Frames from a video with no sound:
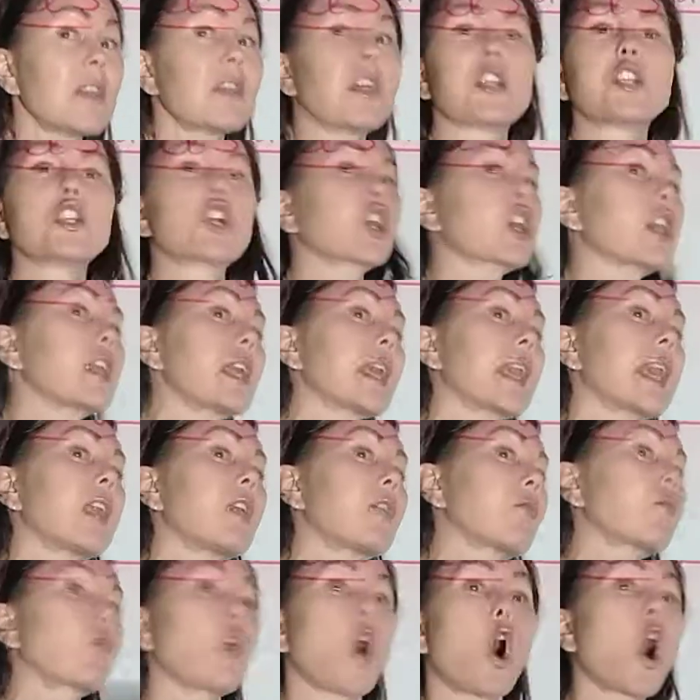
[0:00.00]
then you're going to get
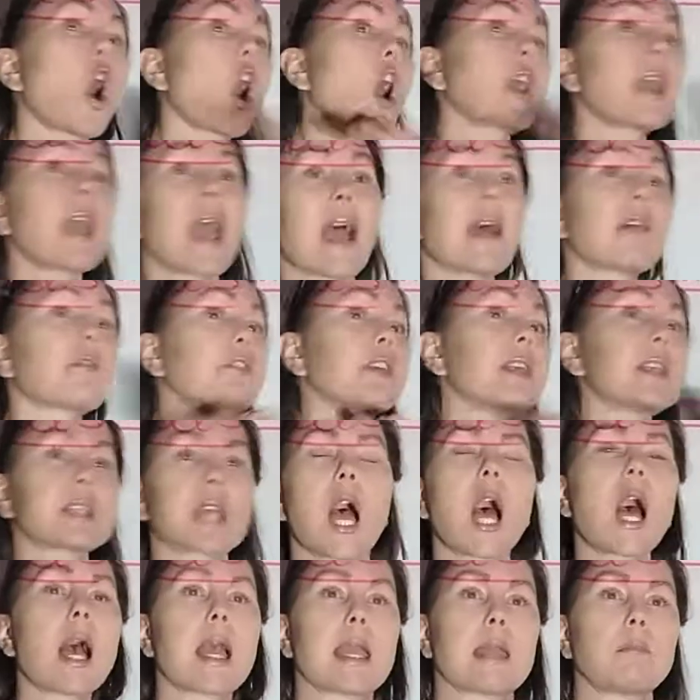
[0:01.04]
it wrong every
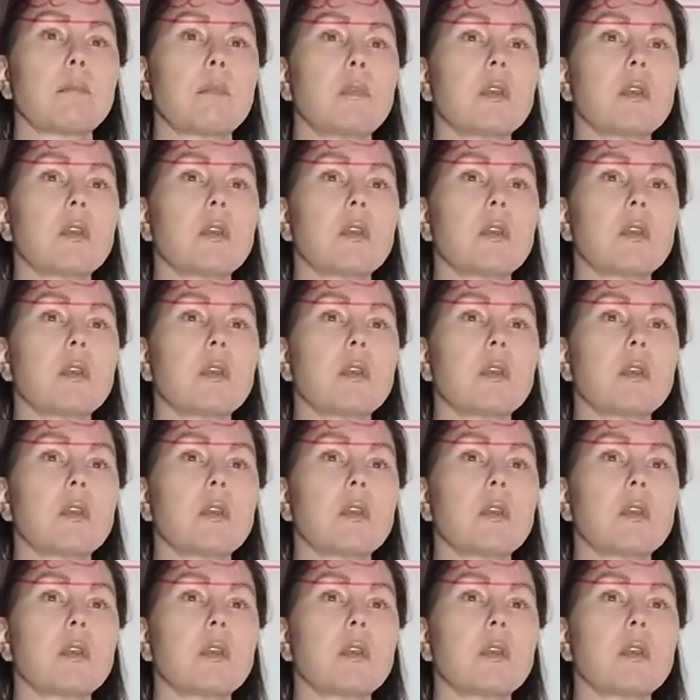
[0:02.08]
time.